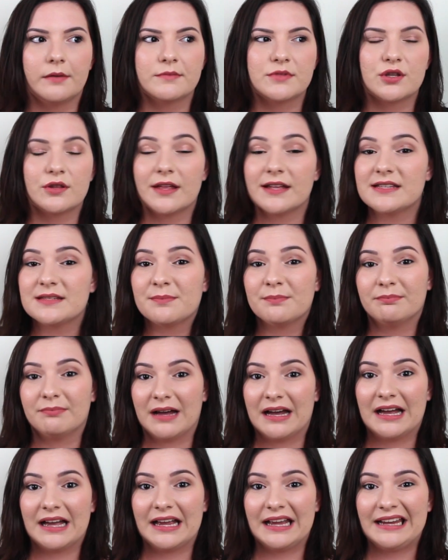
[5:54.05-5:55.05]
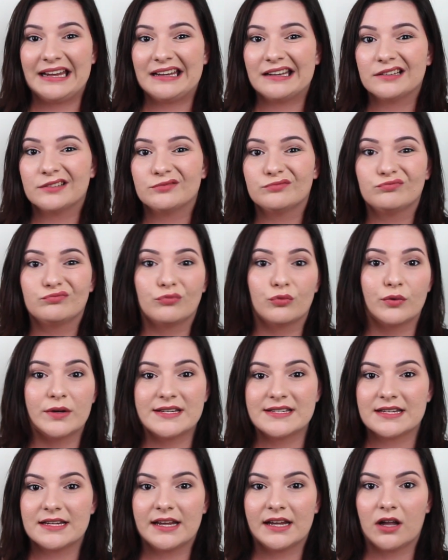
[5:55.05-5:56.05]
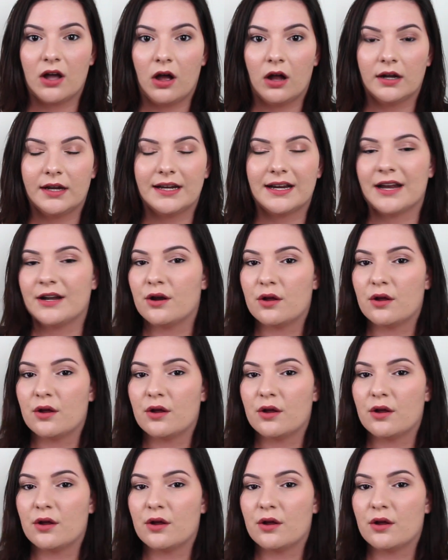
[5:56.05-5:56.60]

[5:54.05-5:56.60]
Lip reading: So that's my reasoning on it.